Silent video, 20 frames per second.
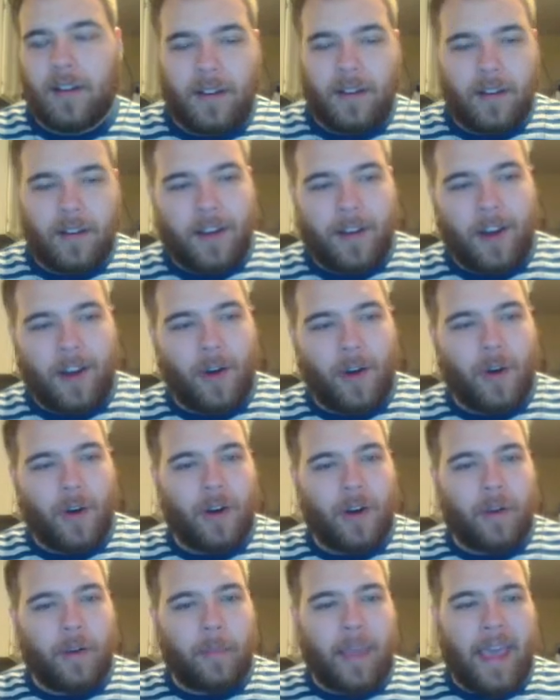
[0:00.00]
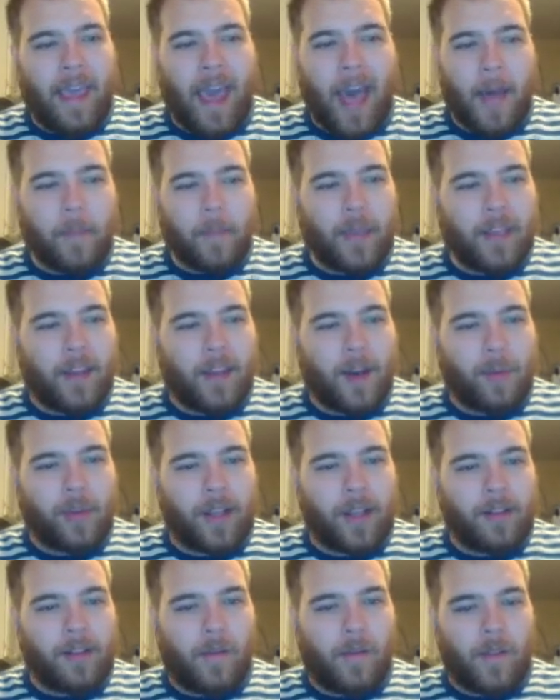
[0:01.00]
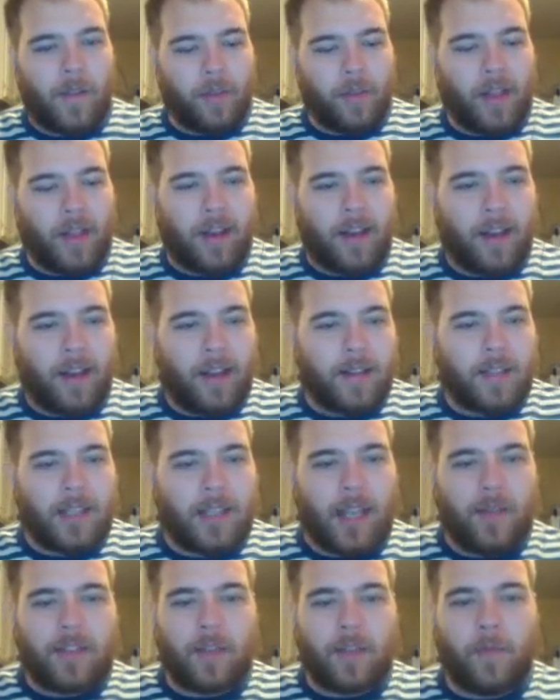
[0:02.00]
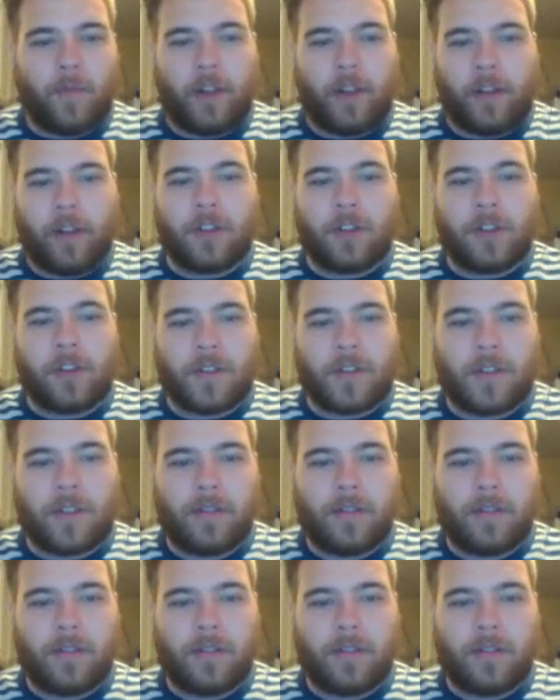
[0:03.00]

Go be happy and play Lovely Planet and save some villagers.